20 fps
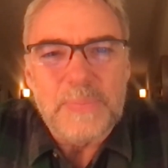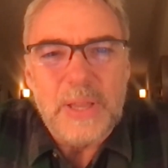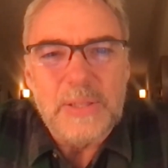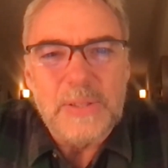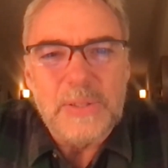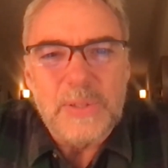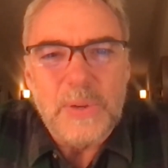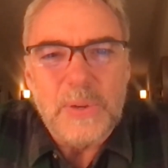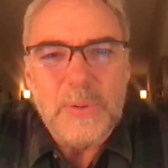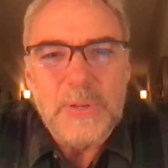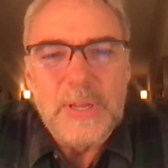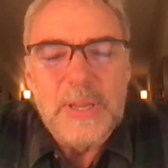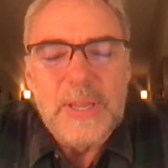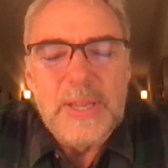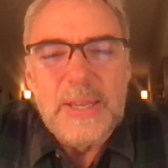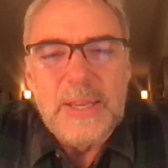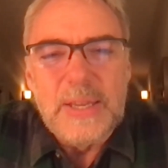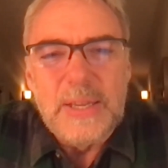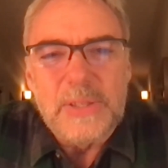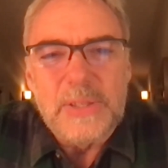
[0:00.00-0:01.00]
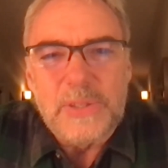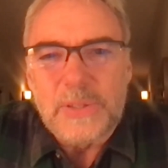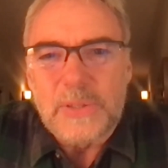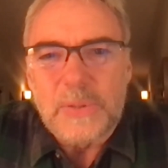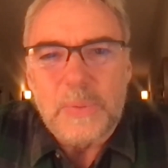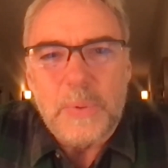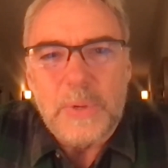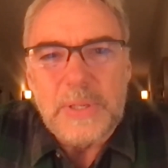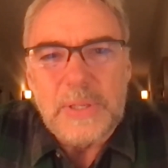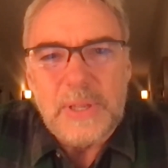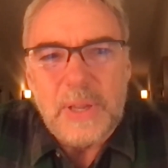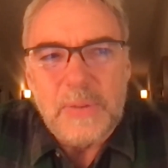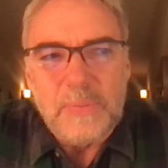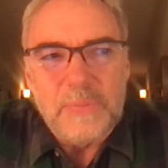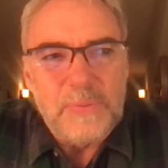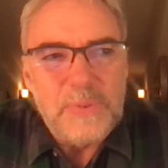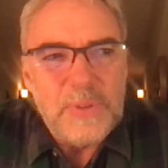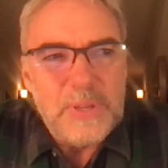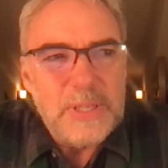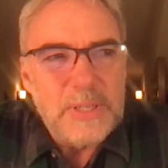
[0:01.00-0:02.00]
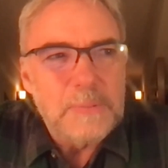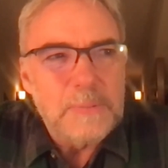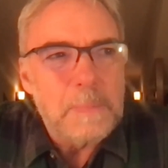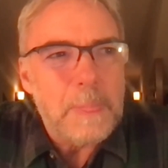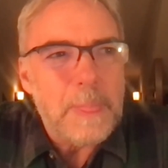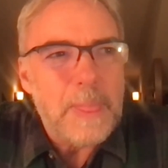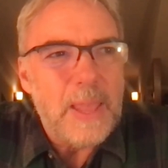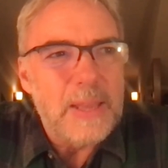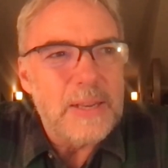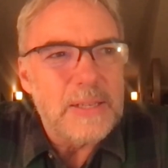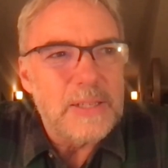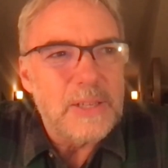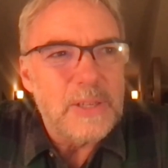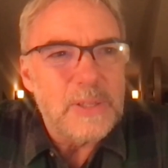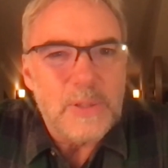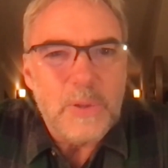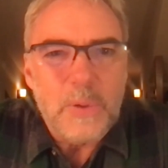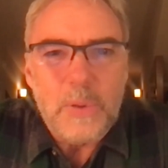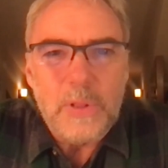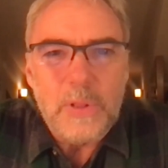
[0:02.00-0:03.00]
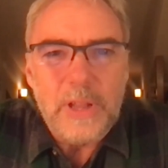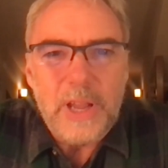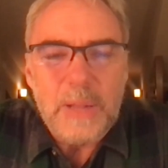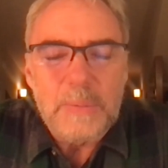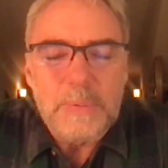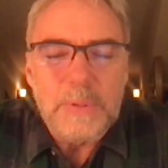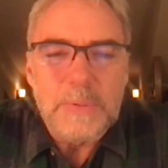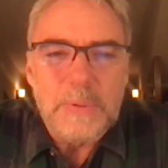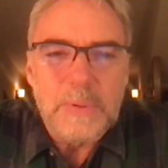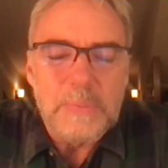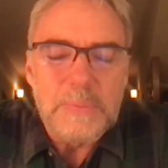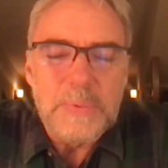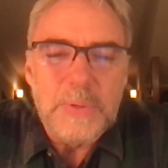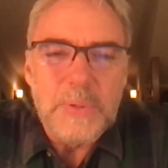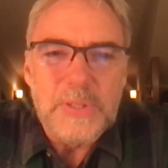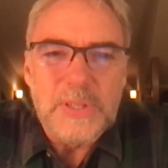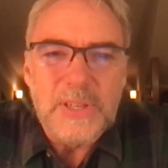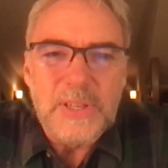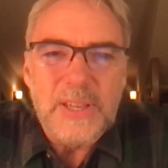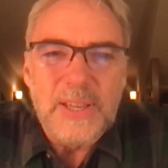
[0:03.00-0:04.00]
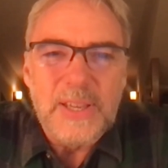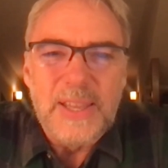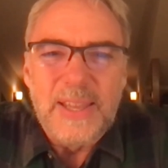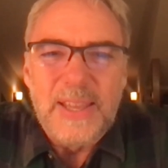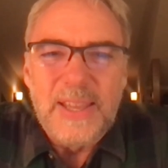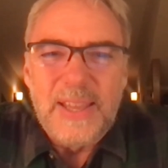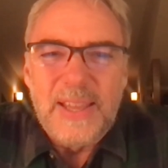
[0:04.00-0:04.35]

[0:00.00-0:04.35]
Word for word: And so it's just a one time fee, and it does a whole album of music,